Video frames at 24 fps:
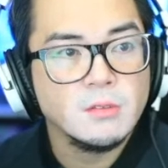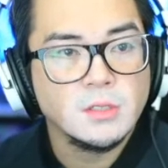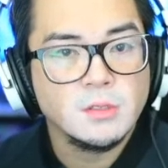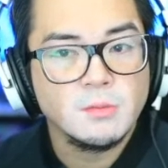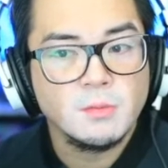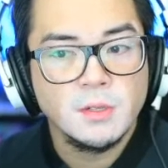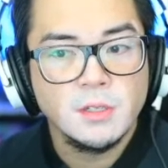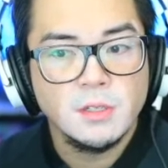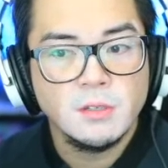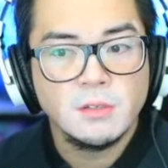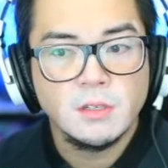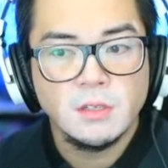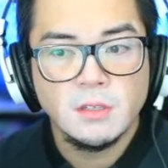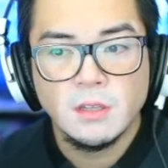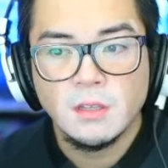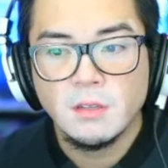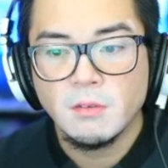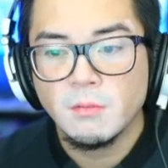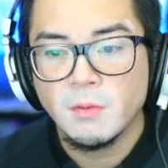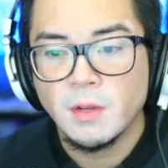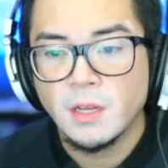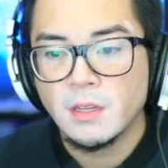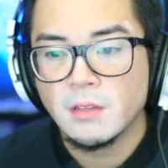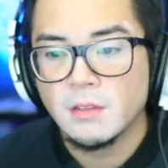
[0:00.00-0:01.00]

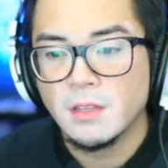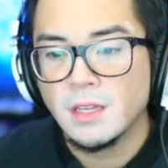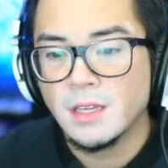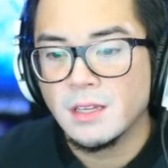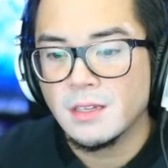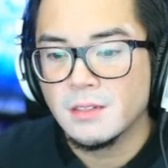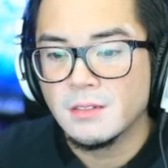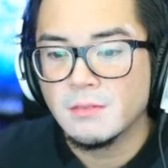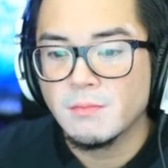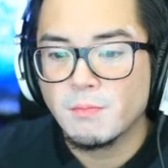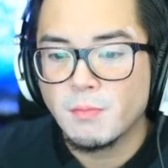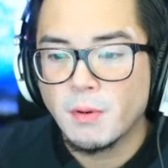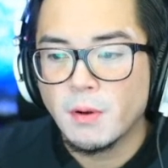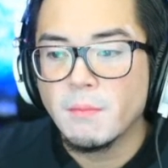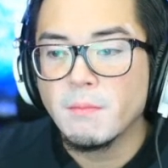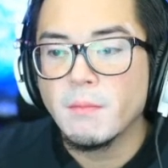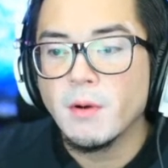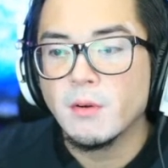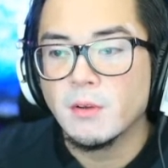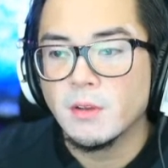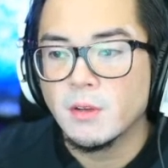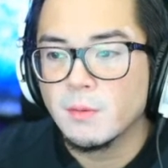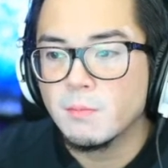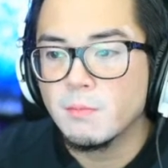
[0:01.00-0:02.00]
where they could
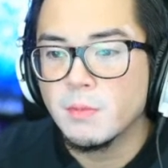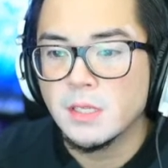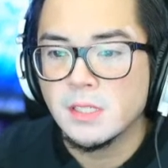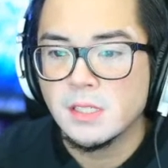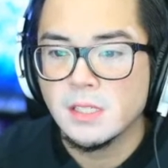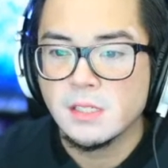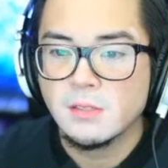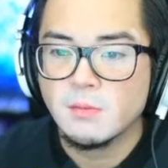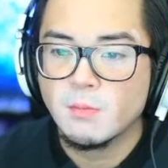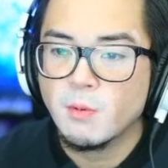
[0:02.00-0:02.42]
promote your business,